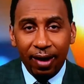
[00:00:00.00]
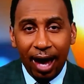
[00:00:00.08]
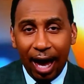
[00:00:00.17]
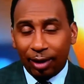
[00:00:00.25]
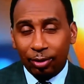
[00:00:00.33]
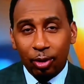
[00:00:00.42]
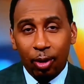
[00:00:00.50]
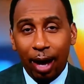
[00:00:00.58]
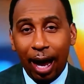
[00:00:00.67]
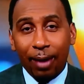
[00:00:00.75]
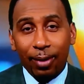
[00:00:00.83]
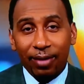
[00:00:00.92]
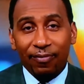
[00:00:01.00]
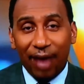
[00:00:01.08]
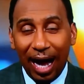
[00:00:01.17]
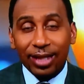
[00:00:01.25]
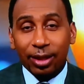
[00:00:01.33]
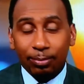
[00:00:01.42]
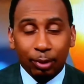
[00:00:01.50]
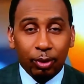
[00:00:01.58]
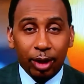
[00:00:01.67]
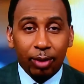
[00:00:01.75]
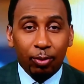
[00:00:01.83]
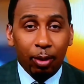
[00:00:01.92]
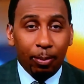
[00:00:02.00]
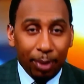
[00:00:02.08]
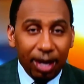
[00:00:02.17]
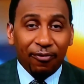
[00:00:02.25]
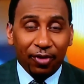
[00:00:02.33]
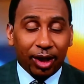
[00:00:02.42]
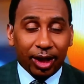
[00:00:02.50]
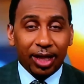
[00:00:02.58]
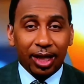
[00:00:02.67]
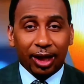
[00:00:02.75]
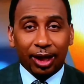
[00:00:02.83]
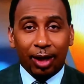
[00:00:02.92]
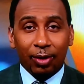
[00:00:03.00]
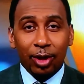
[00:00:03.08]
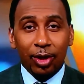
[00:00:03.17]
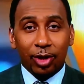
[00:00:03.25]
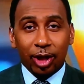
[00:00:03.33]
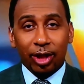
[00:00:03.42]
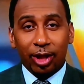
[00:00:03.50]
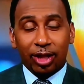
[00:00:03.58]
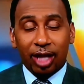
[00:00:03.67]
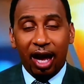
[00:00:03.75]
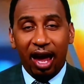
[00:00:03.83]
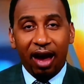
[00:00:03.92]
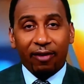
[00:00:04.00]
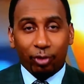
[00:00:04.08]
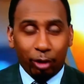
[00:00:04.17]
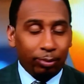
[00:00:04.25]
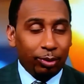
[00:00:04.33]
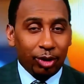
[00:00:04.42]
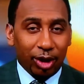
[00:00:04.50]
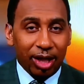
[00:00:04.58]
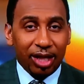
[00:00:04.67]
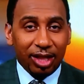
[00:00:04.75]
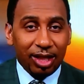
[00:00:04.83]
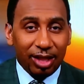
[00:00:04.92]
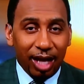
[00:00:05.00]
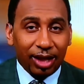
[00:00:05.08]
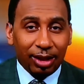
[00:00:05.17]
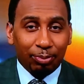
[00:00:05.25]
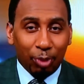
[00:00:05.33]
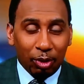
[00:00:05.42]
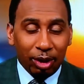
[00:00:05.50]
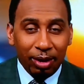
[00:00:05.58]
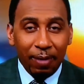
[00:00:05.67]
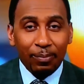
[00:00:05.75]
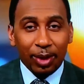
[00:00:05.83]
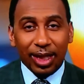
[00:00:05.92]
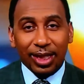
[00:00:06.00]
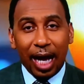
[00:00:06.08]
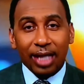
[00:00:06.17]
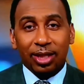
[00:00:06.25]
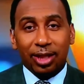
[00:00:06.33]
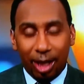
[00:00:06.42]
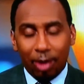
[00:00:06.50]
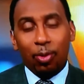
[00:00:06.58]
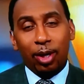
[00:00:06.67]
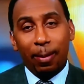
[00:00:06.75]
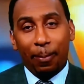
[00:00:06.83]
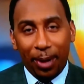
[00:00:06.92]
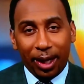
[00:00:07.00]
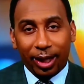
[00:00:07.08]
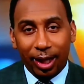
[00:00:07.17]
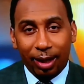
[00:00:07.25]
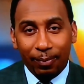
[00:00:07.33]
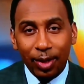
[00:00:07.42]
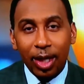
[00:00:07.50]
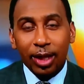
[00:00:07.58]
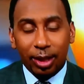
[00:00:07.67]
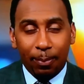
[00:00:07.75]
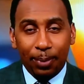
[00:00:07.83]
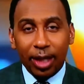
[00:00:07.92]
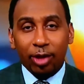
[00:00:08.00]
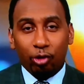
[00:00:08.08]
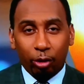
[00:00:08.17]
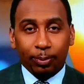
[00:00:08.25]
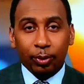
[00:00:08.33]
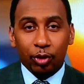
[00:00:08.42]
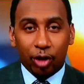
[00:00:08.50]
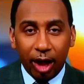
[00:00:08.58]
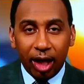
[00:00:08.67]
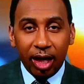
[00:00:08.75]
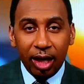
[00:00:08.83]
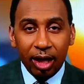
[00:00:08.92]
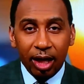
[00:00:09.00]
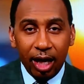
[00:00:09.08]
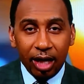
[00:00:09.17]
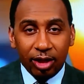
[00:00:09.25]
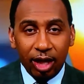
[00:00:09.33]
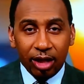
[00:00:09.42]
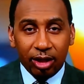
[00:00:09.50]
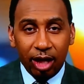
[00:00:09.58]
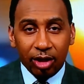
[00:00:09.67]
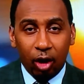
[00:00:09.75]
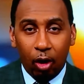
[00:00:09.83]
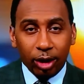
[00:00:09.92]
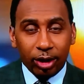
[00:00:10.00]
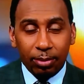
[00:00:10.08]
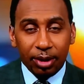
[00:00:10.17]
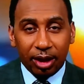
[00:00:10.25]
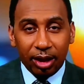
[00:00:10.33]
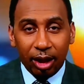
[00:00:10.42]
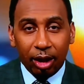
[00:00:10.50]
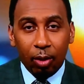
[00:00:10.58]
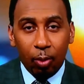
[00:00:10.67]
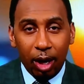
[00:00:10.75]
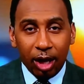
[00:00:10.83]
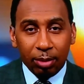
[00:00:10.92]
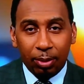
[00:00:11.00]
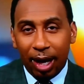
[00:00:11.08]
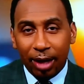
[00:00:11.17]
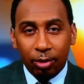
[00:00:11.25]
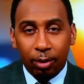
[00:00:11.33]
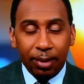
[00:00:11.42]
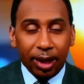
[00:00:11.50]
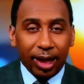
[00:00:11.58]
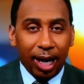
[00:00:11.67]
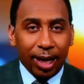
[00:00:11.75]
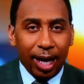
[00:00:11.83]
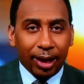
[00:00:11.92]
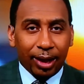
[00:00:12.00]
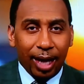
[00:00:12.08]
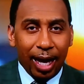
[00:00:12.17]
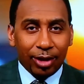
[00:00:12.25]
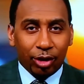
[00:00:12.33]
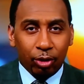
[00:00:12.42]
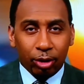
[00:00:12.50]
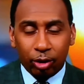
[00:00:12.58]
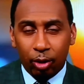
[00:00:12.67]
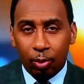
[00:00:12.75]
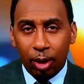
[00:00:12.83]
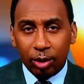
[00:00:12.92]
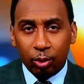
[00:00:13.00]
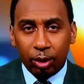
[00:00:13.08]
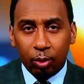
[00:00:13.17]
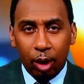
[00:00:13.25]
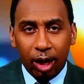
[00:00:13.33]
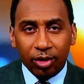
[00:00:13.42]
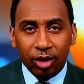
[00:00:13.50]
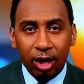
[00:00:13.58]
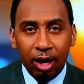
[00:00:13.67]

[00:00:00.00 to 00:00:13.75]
I don't know how advisable it will be for Canelo to have Triple G as his next opponent, because I still wouldn't pick him to beat Triple G as awesome as Canelo was, but I knew Amir Khan had a glass jaw, so it was what it was.